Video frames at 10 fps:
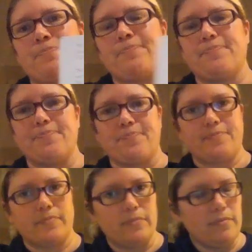
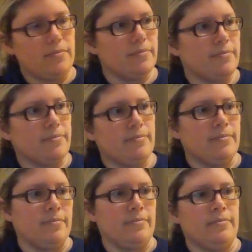
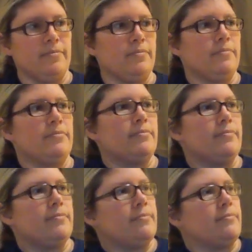
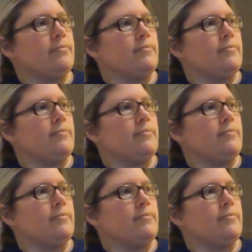[no speech]